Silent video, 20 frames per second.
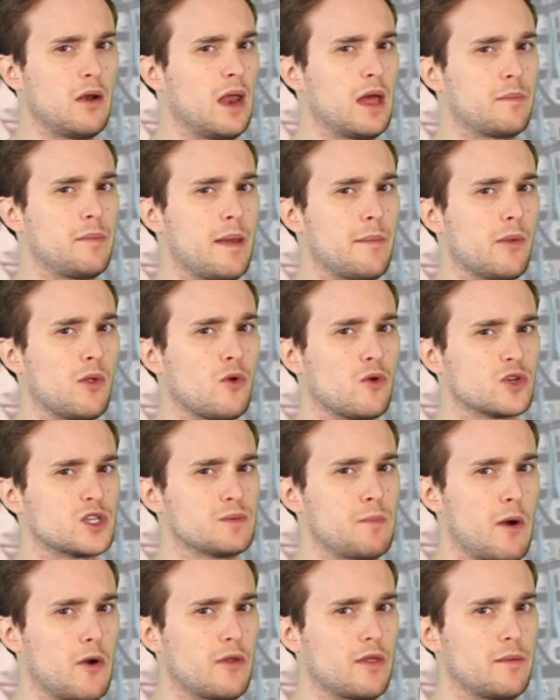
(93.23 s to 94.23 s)
don't like people who are
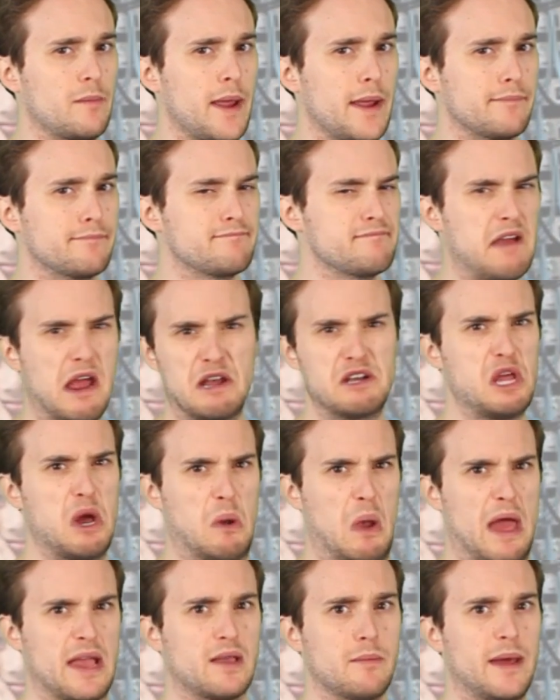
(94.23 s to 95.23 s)
smarter than me.
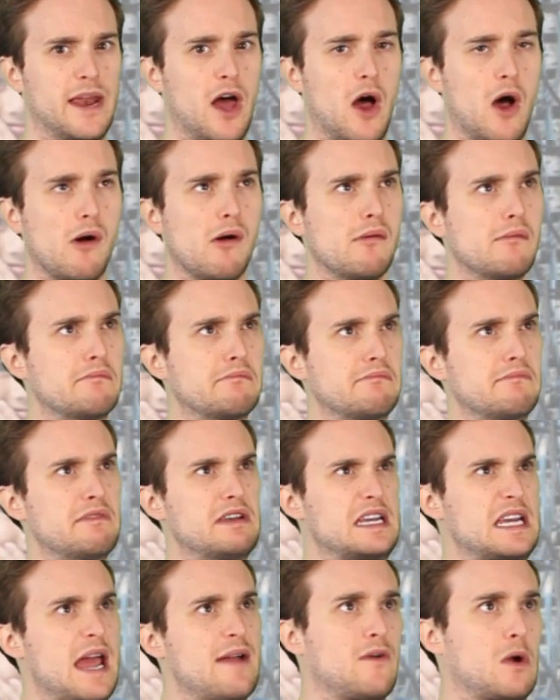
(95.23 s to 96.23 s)
Don't like them at all.
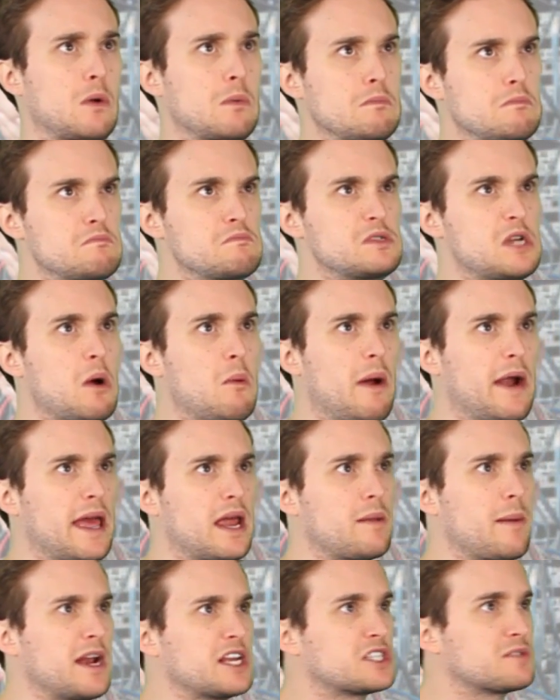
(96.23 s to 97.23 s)
Never. Don't want
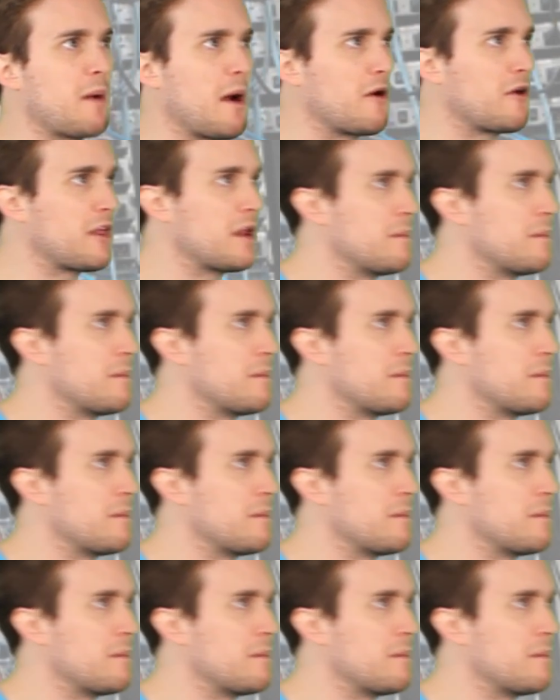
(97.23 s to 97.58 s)
anybody smarter